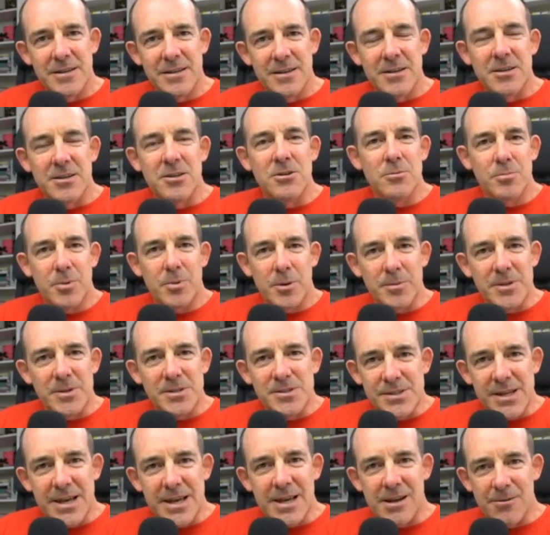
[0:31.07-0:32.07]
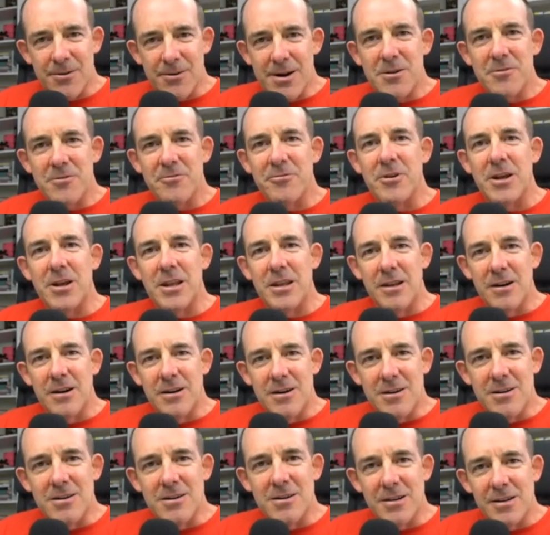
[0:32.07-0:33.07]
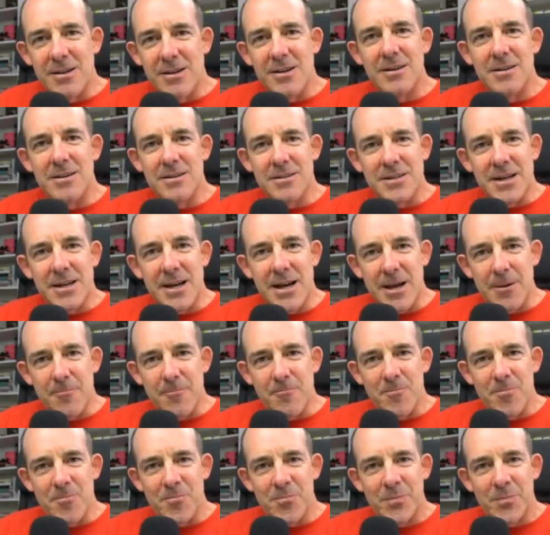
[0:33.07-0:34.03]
you'll probably stay around for a long, long time.